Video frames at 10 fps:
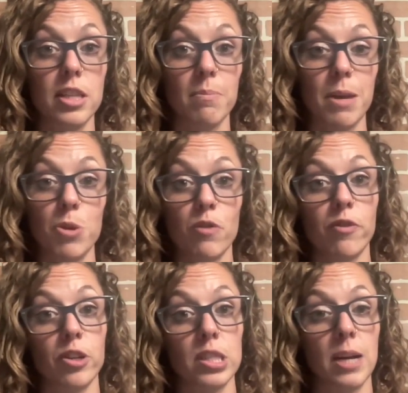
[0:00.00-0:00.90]
that maybe the
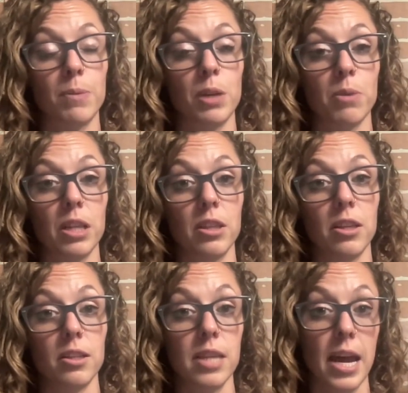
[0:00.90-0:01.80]
first time they read
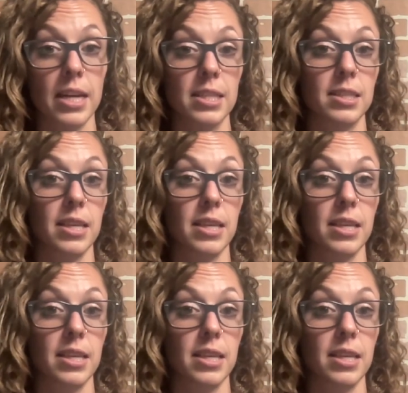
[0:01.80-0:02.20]
the text,